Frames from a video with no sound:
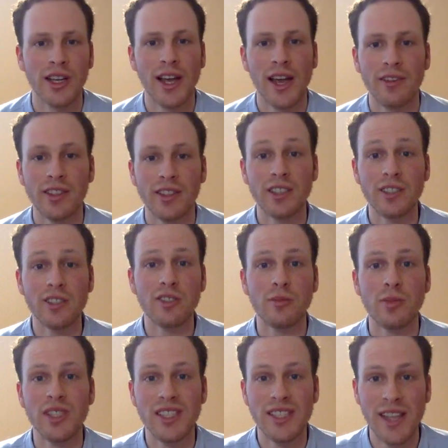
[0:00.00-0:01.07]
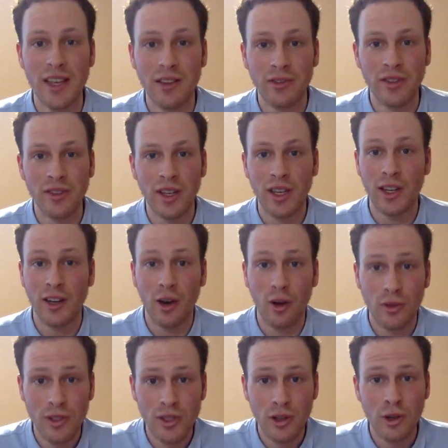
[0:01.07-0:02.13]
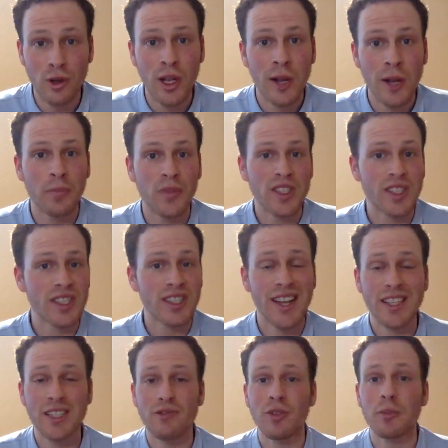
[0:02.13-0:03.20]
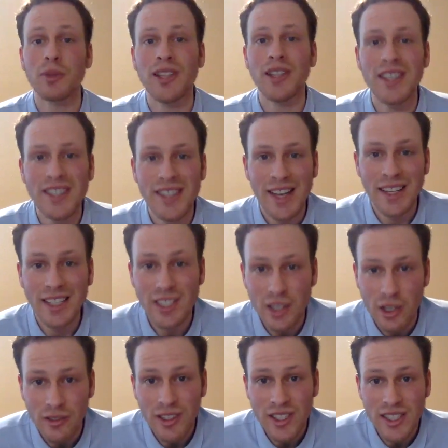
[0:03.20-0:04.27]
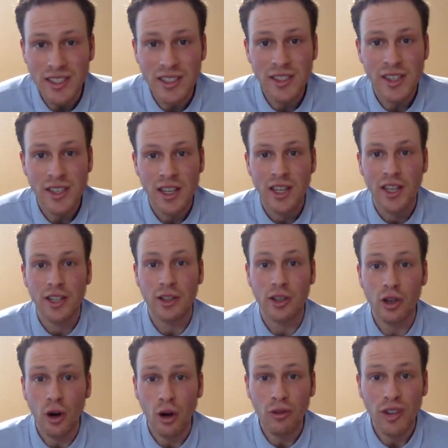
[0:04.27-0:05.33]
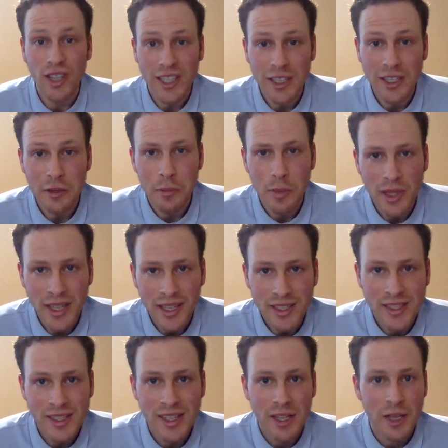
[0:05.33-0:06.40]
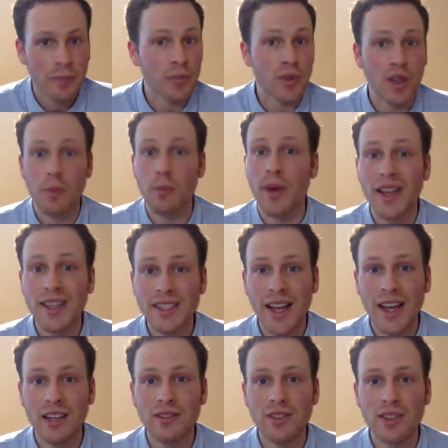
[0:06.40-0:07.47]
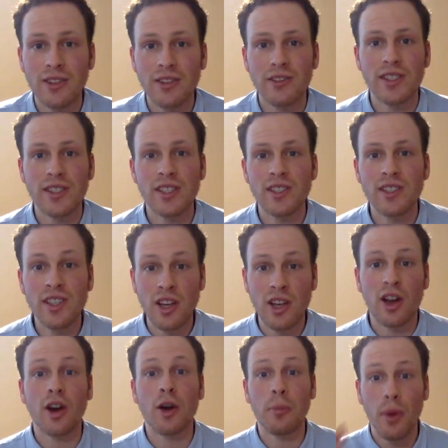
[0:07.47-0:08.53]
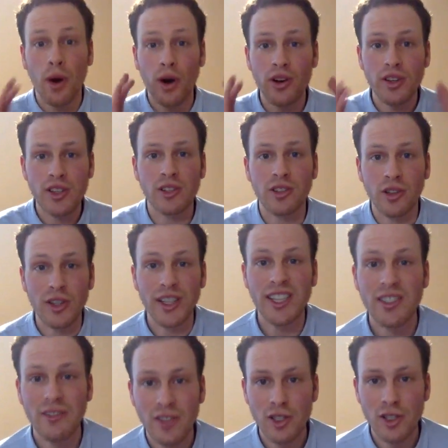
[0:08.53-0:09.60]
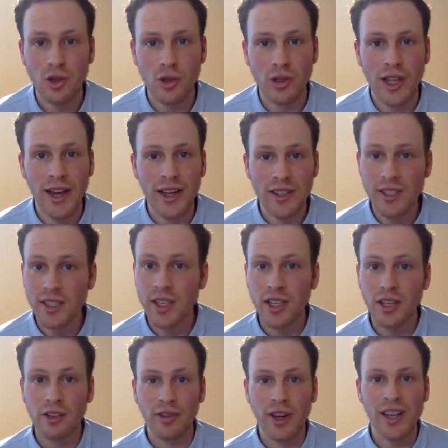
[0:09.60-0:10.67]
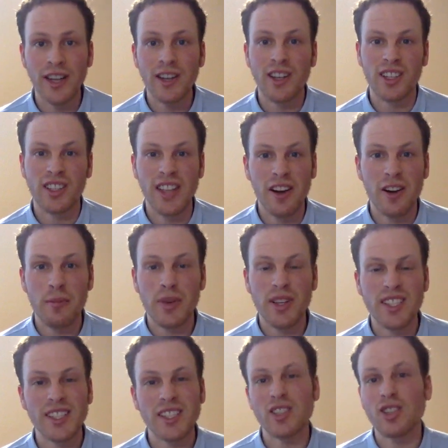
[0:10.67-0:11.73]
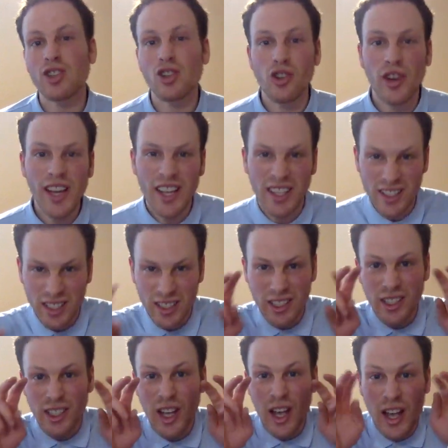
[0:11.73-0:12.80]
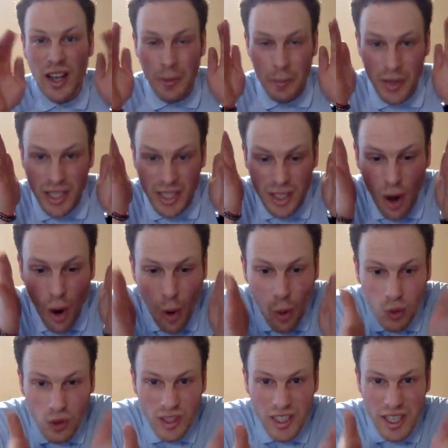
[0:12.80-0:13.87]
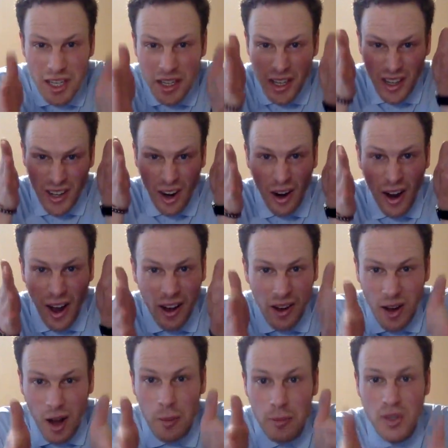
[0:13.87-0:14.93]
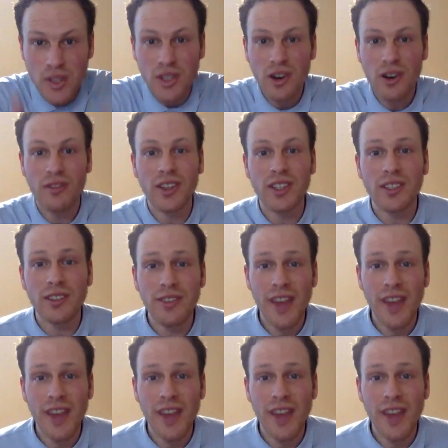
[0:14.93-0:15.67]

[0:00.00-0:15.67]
Everything should be safe. Also, this is not to replace any services that are already in place. The best kind of services are personal, individualized, right? Therapist is trained to be totally observant of